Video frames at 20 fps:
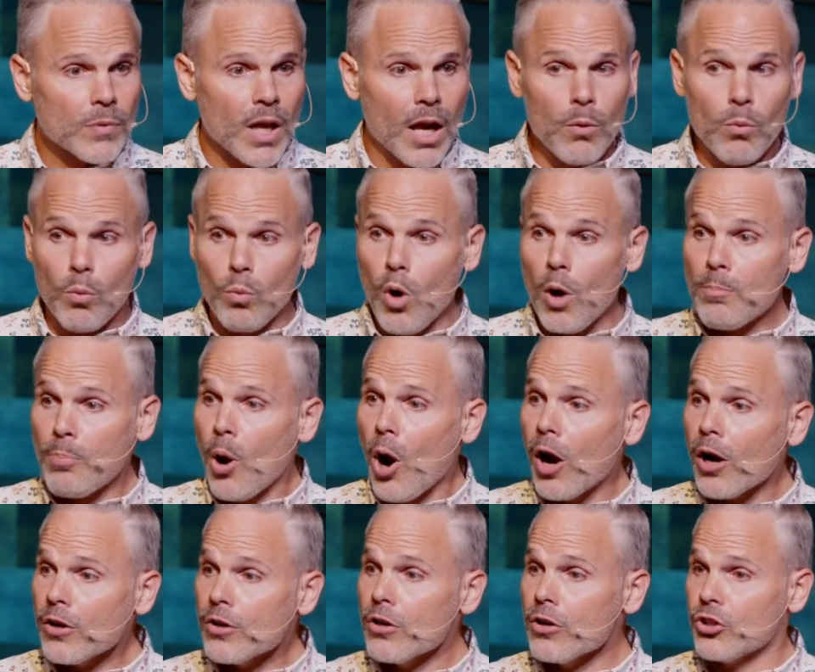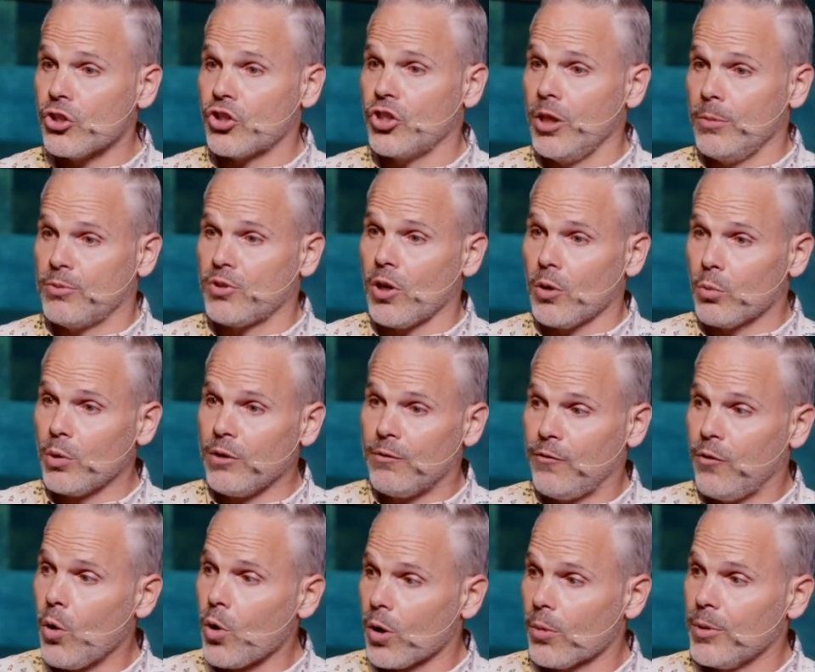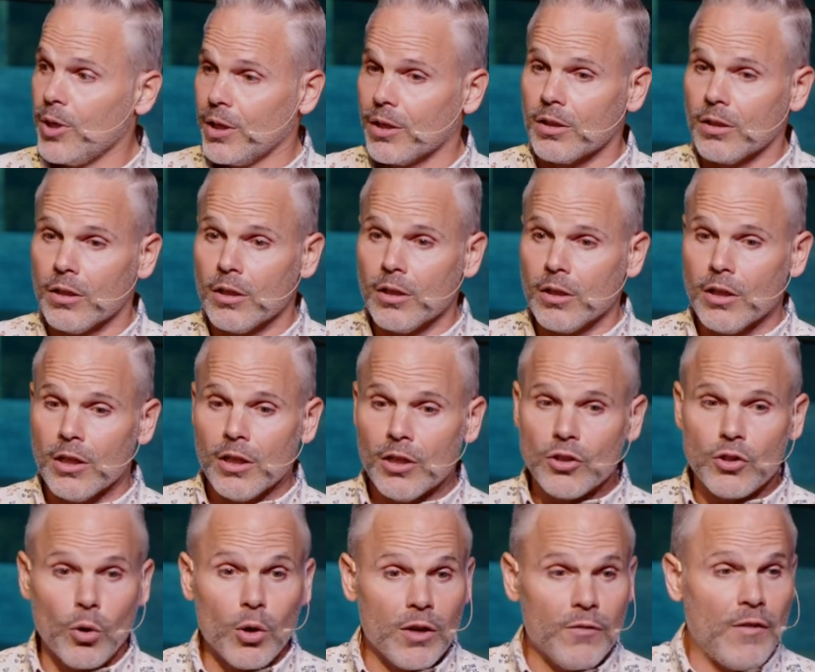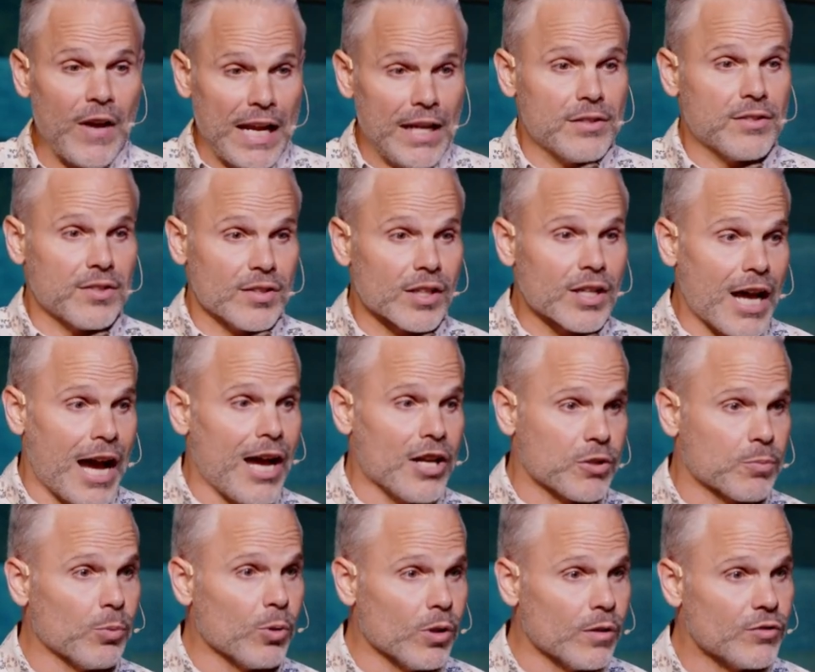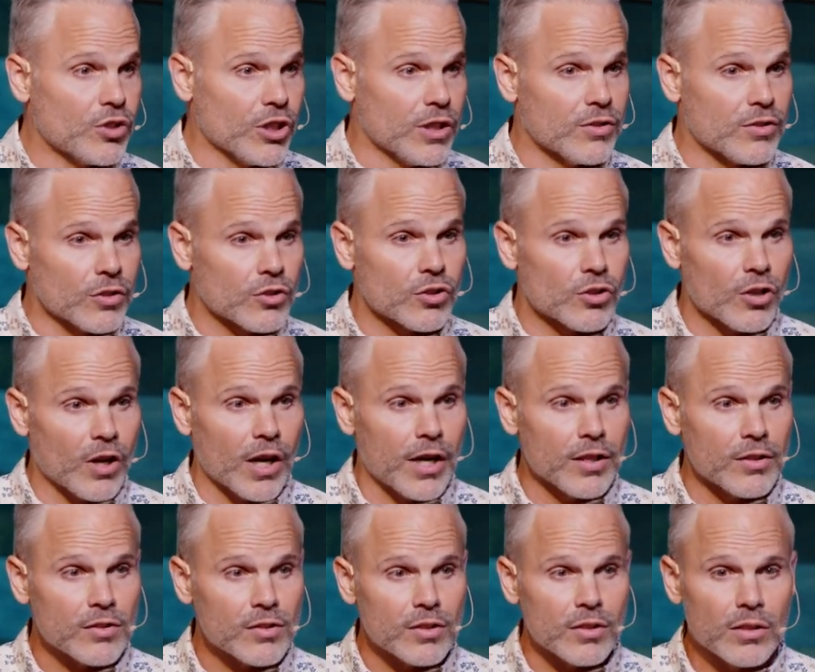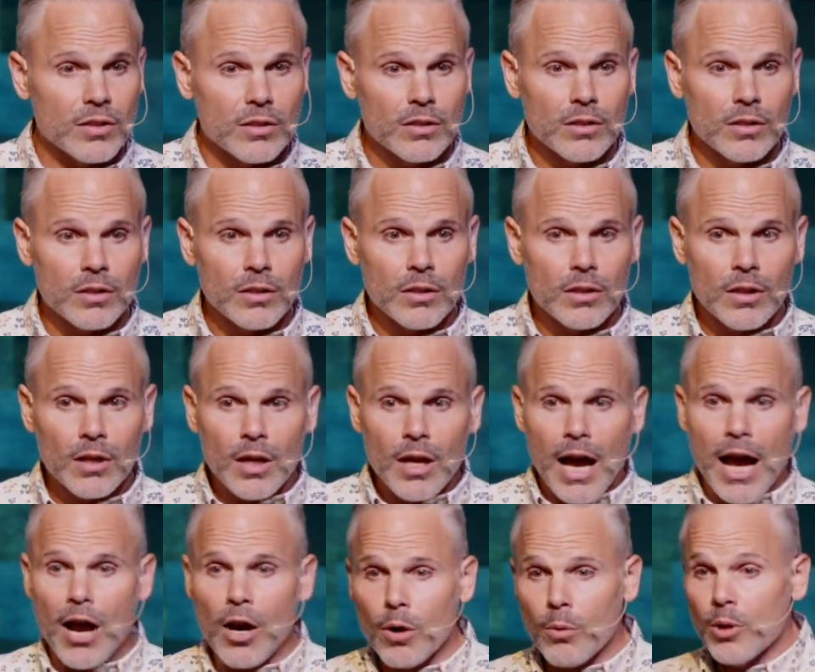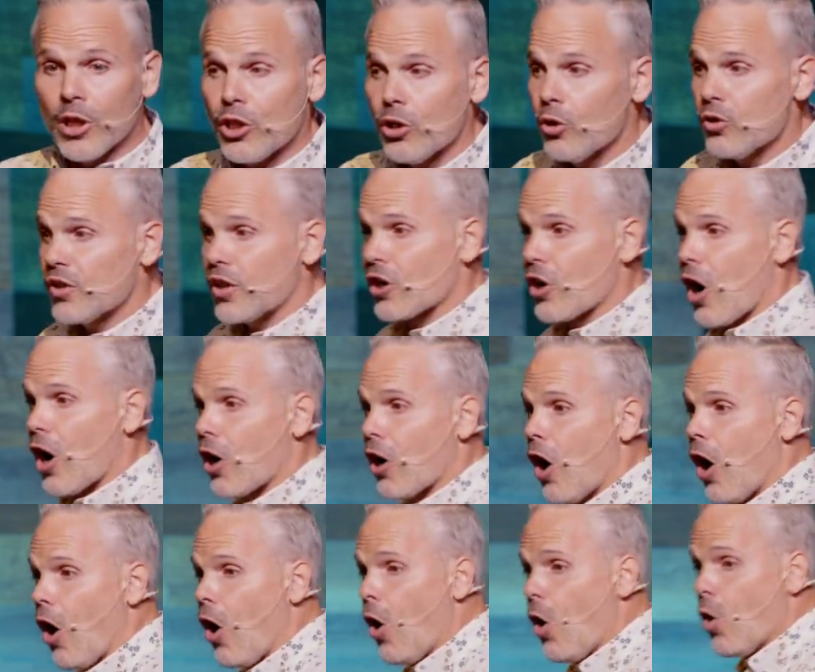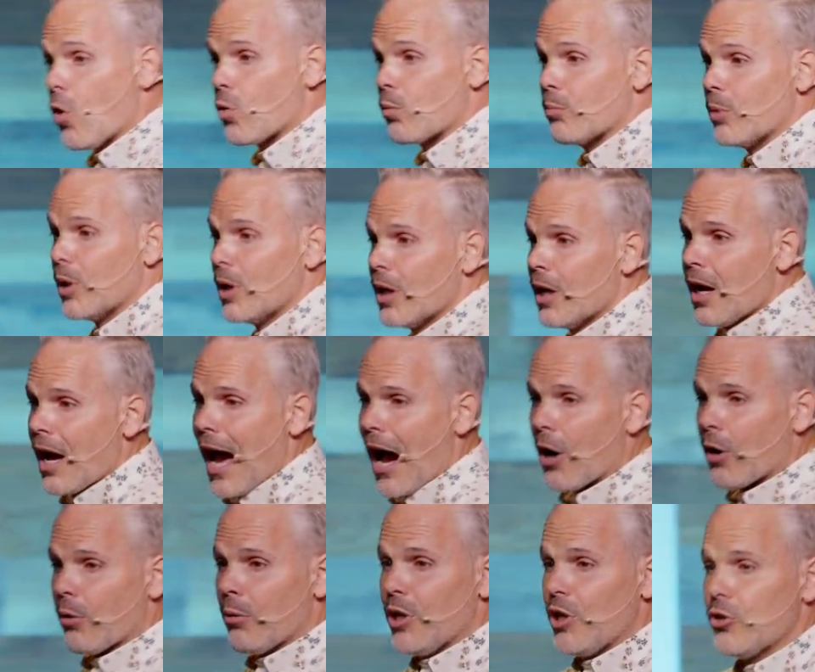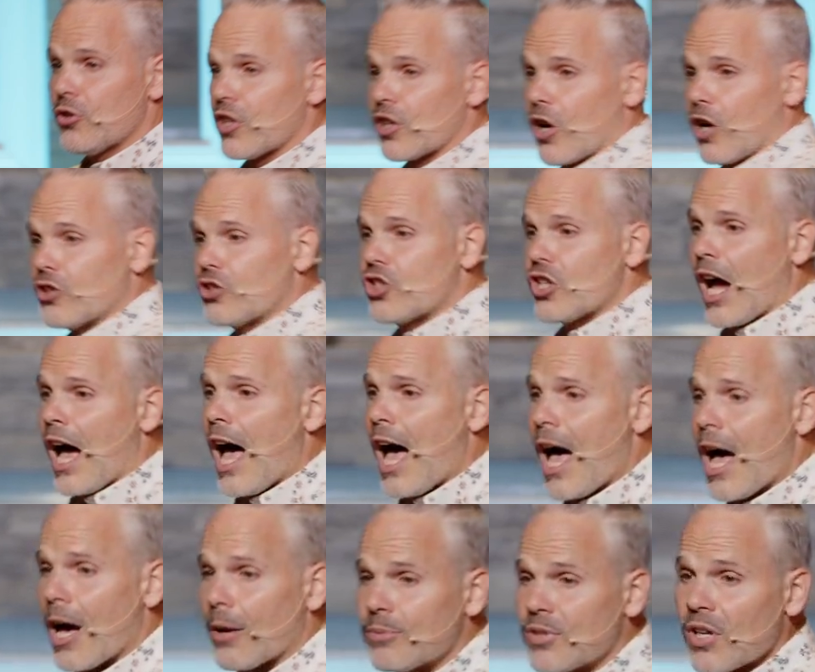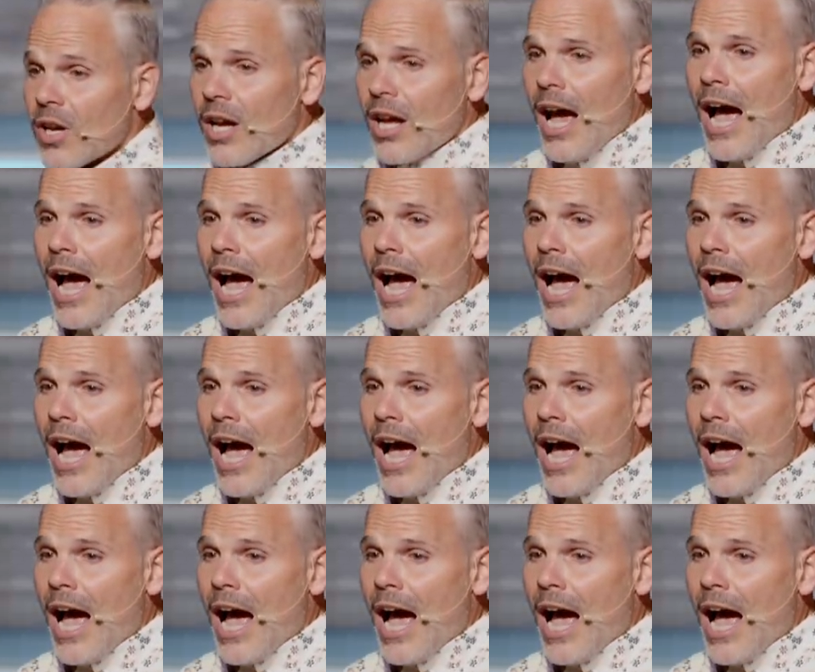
Hey, what partnerships are we forming to advance the gospel of Jesus Christ? How are we using our home? How are we using our jobs?